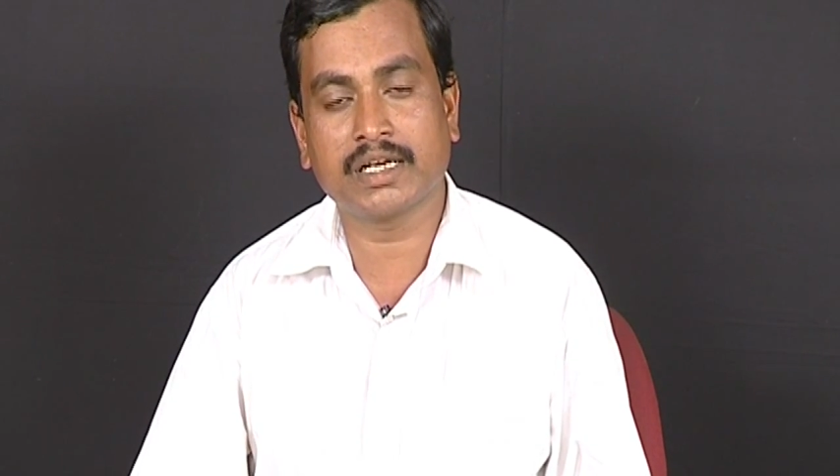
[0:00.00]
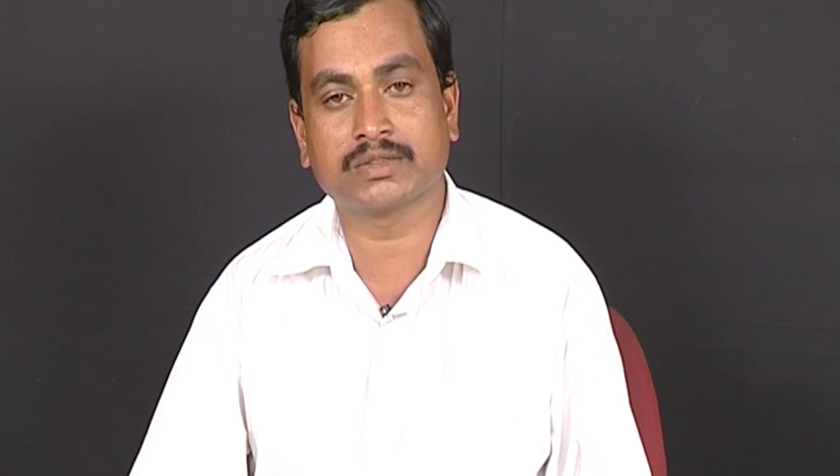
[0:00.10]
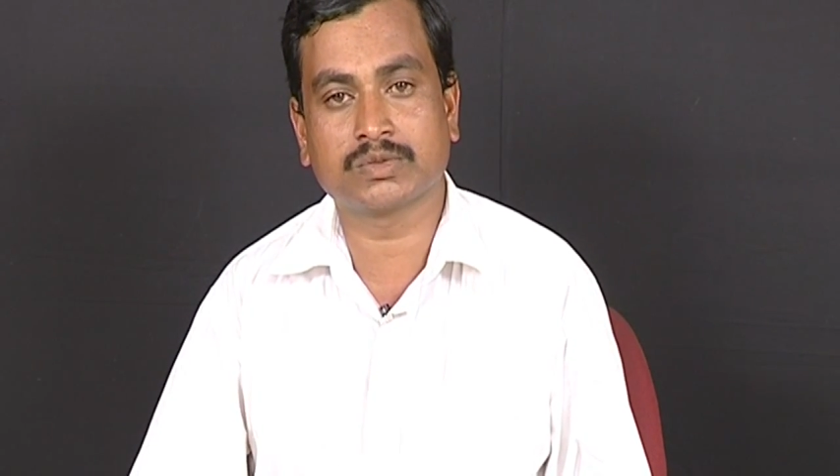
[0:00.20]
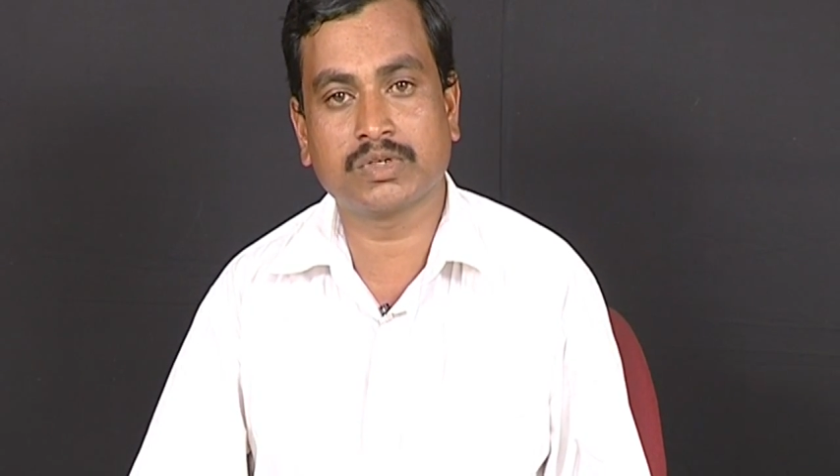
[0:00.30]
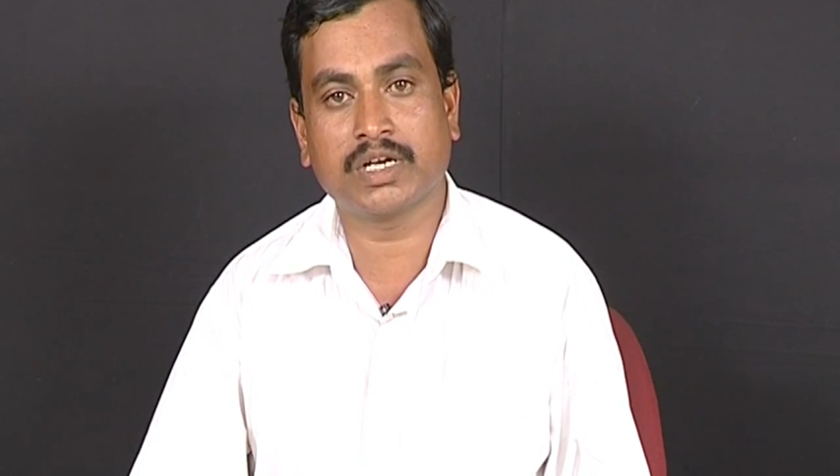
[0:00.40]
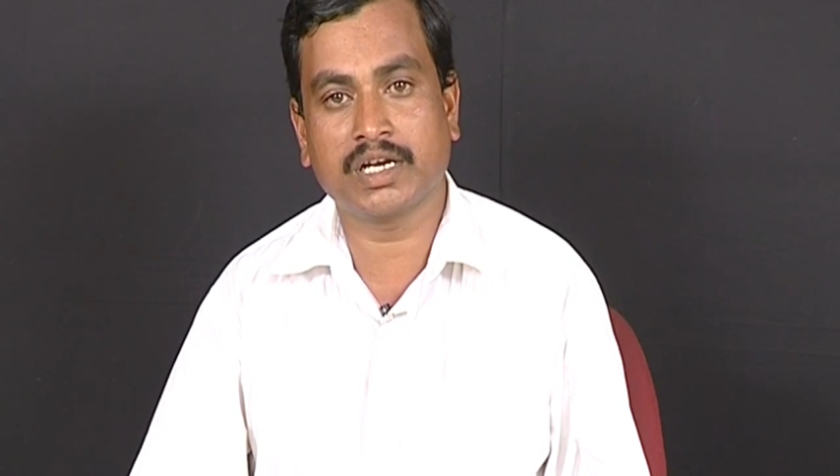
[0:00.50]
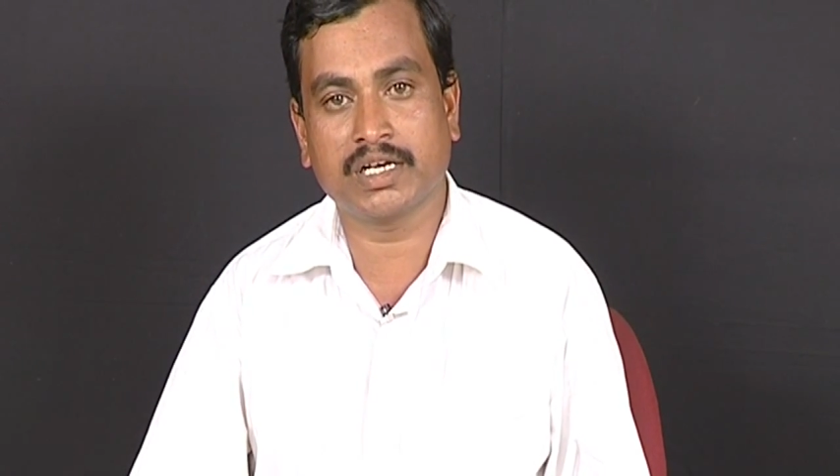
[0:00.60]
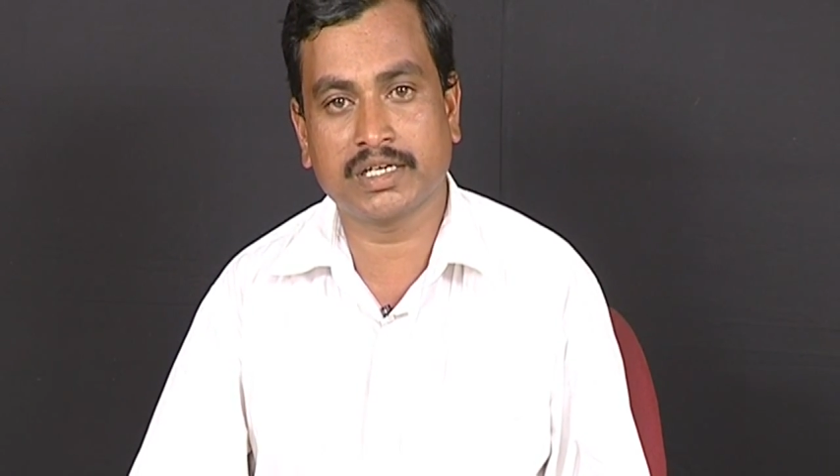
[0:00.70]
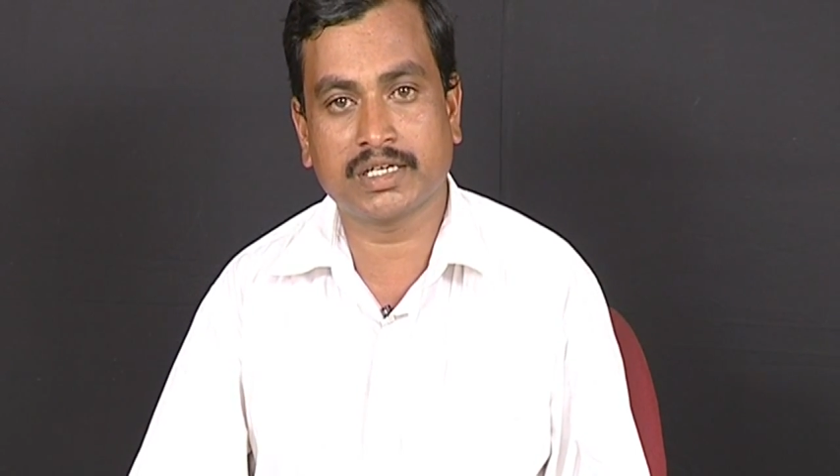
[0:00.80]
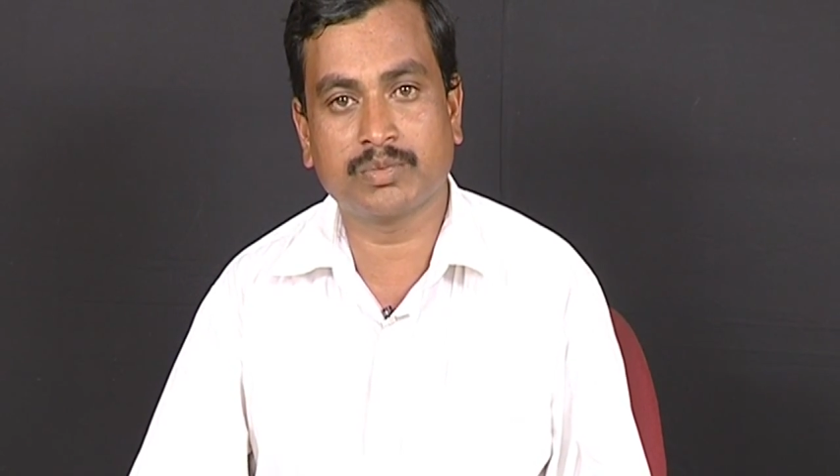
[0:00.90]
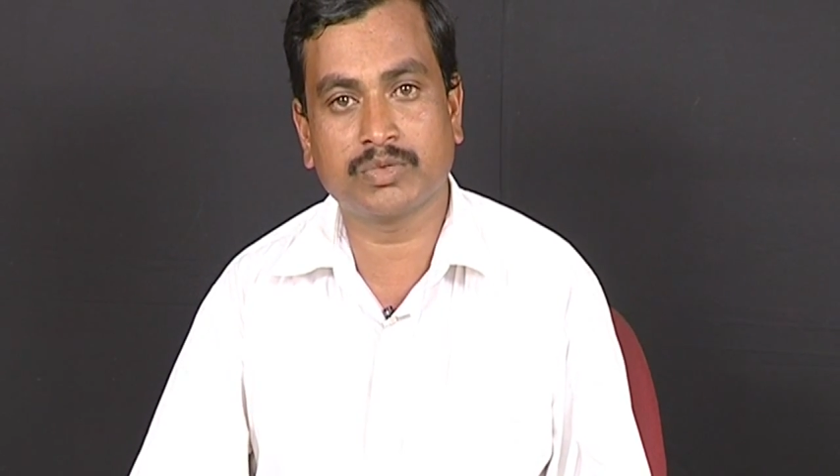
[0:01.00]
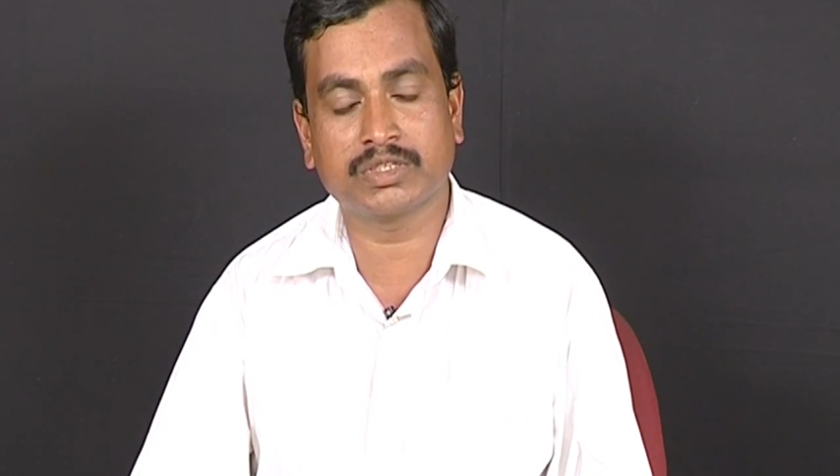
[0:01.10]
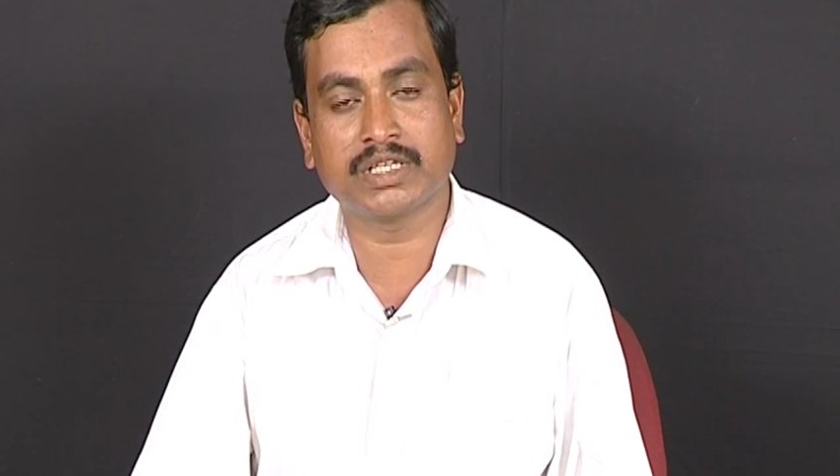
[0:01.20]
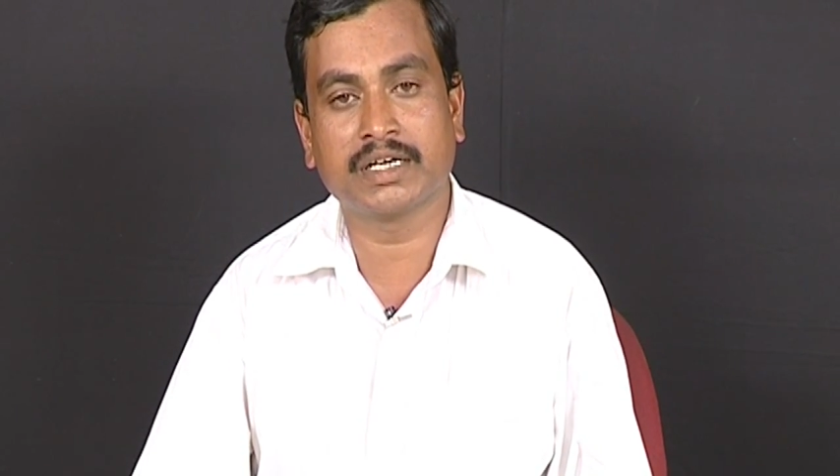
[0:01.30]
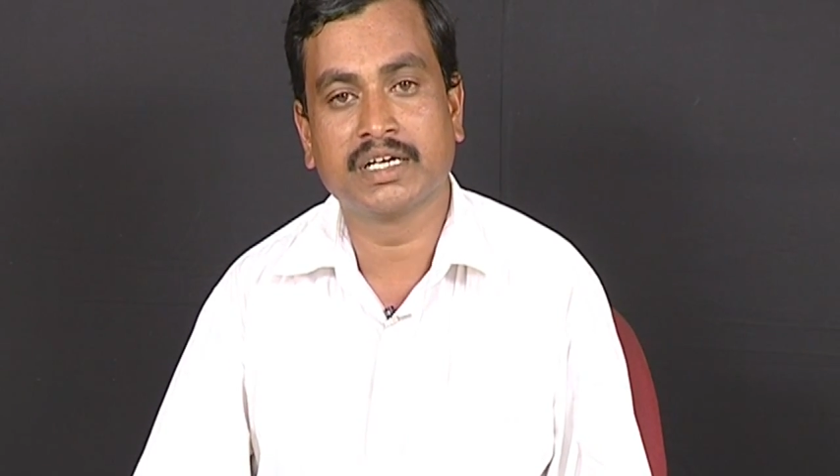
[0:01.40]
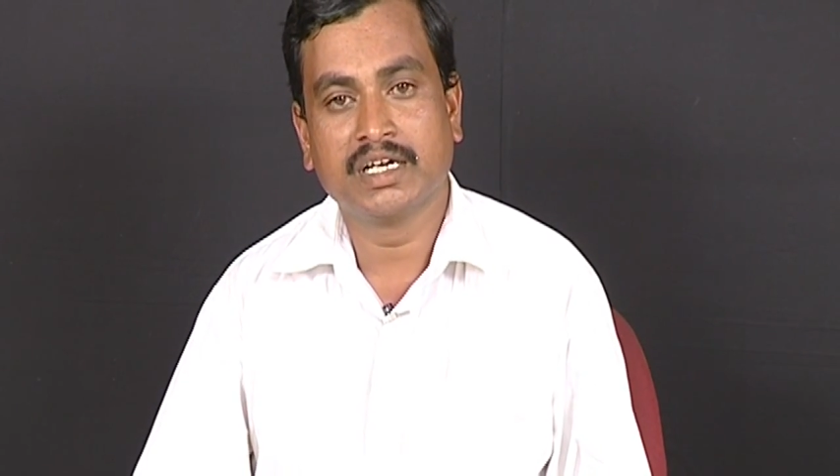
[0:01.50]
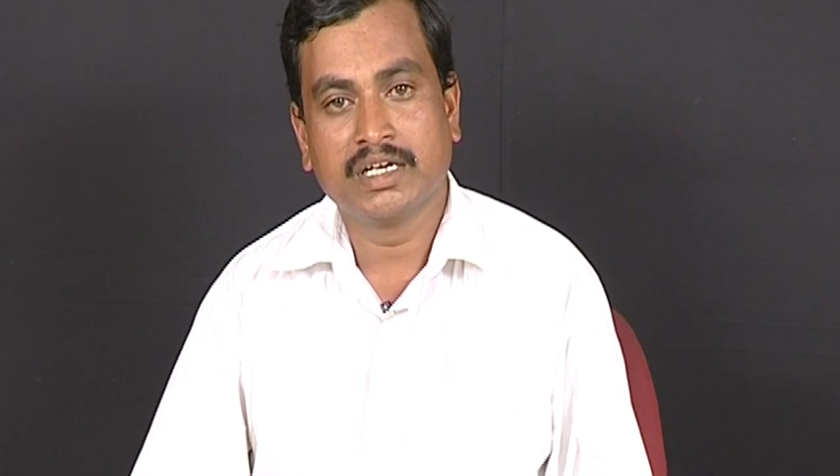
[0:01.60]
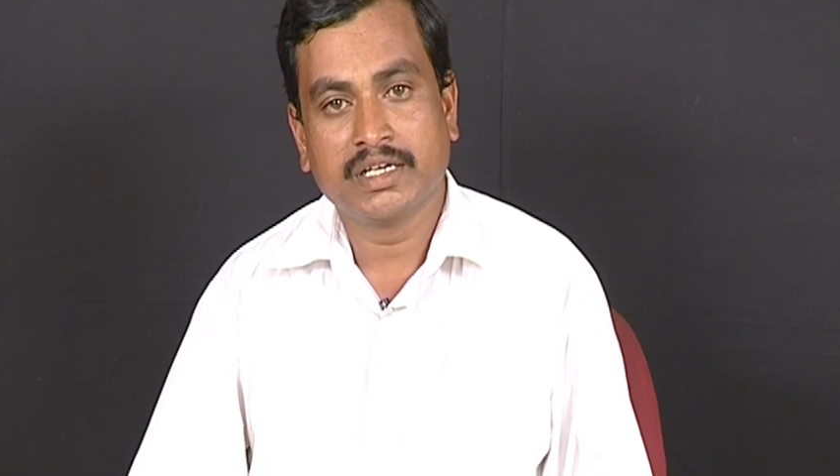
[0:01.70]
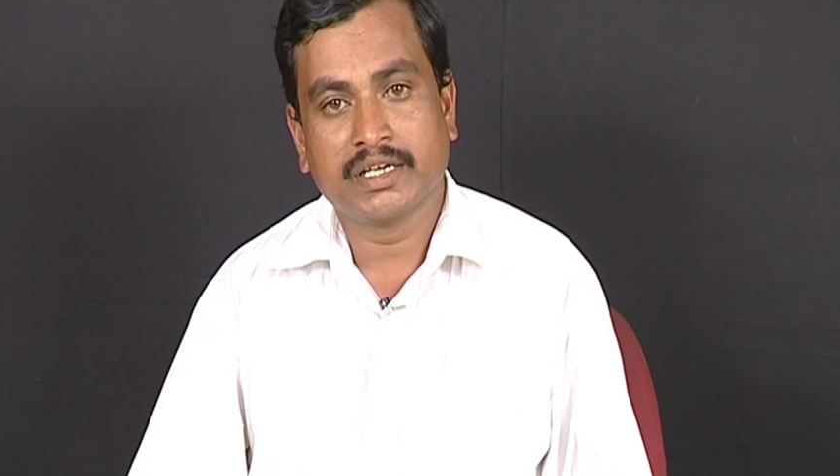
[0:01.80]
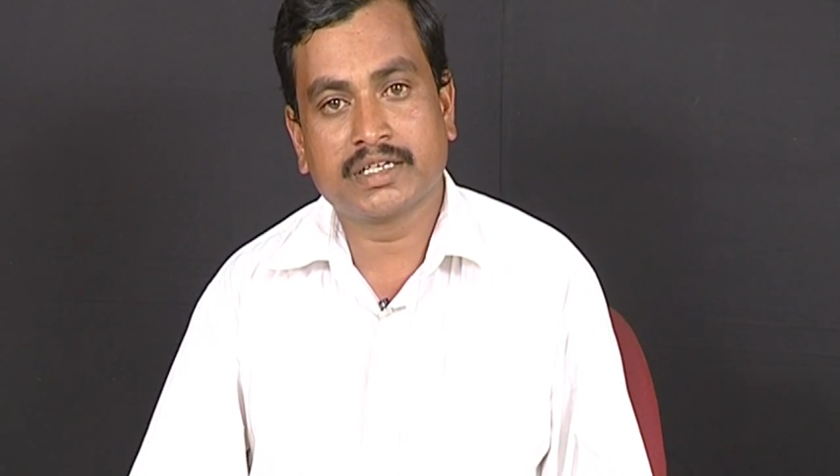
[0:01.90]
At that time, my
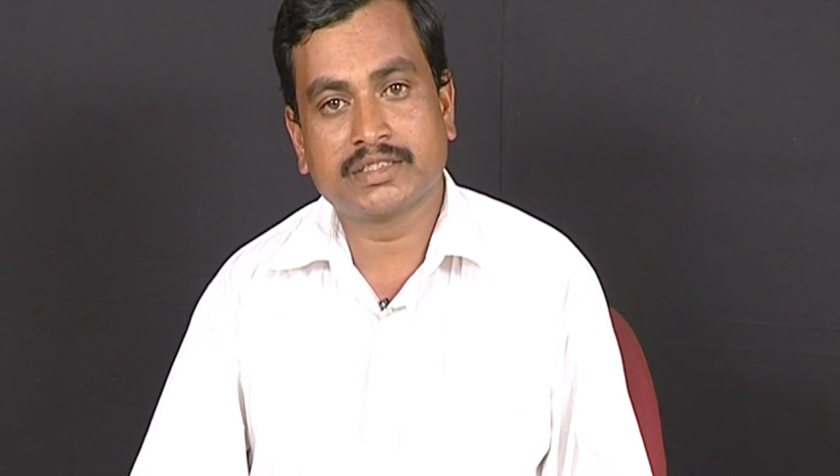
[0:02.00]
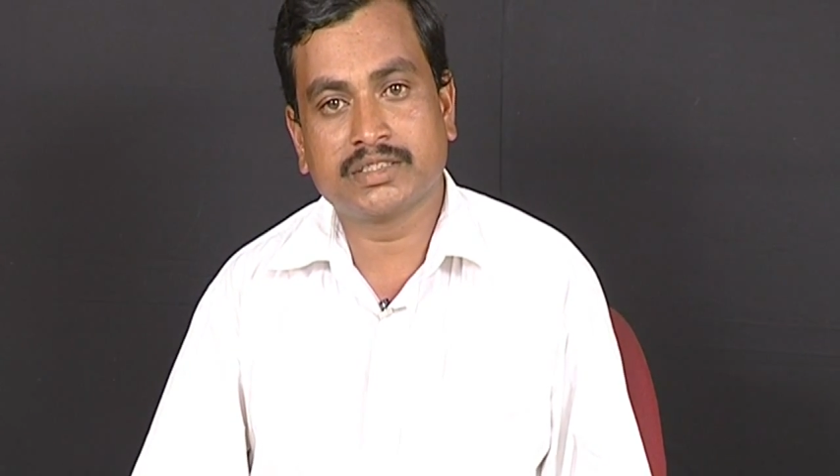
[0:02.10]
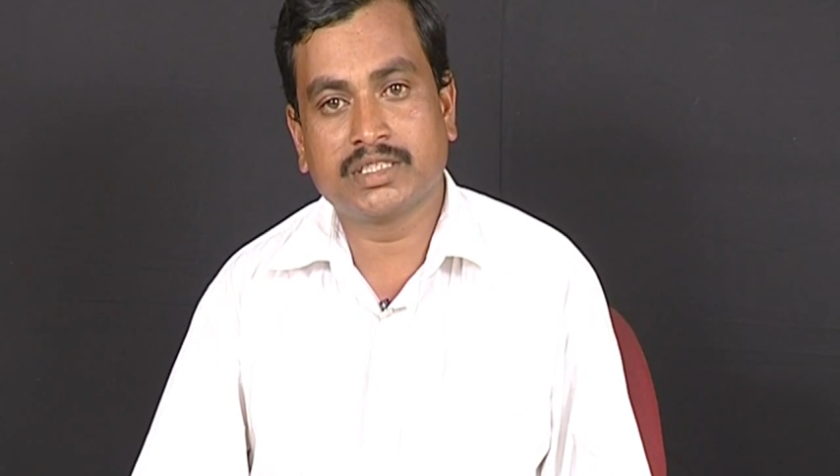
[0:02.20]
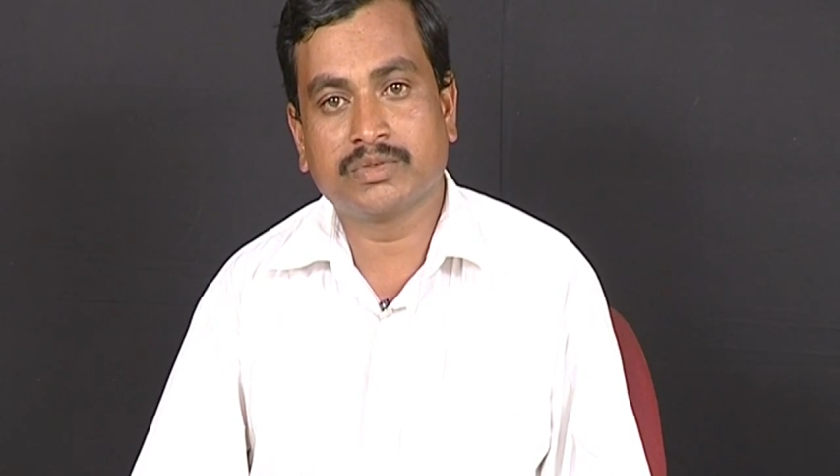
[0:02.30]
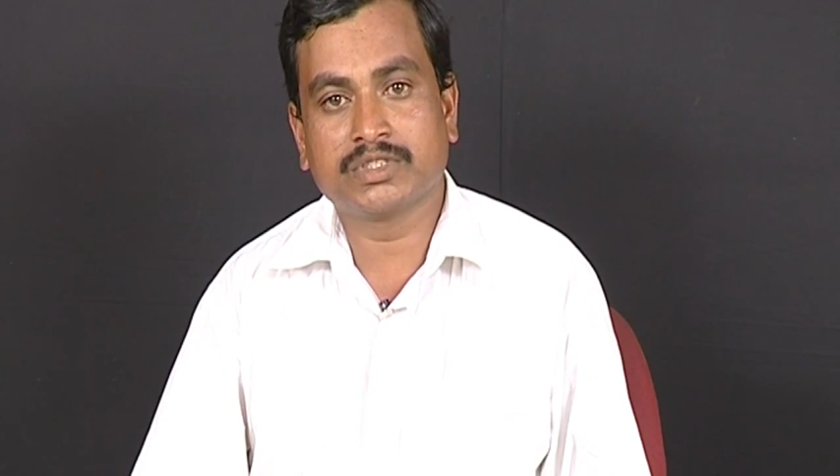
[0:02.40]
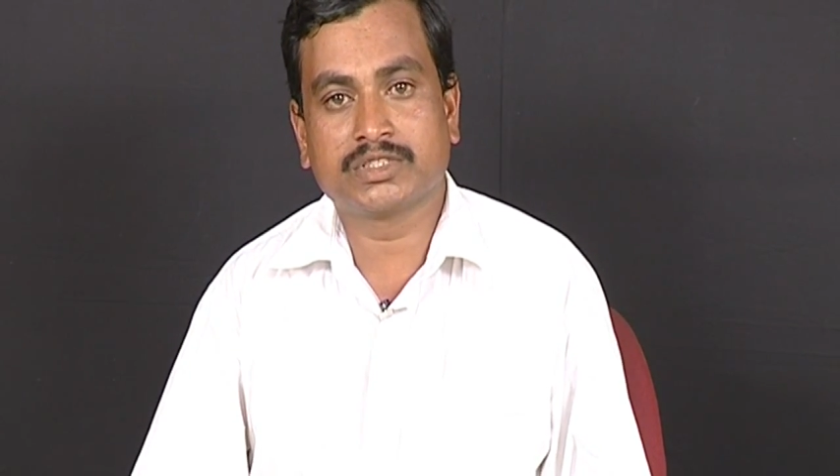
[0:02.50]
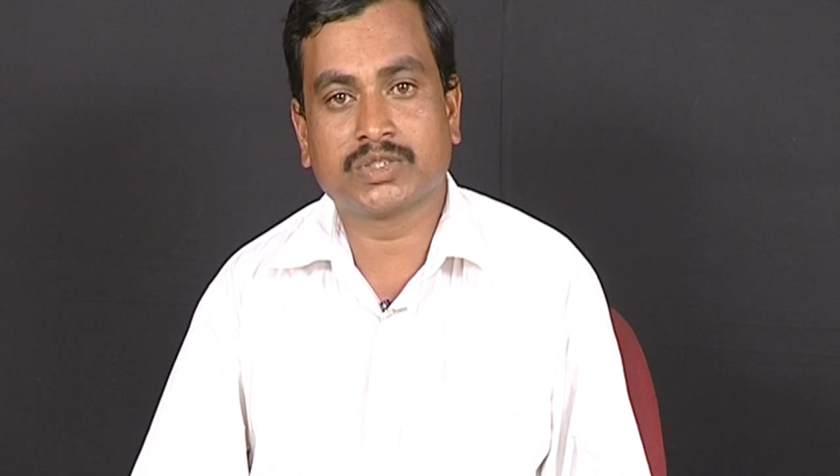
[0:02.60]
aunt said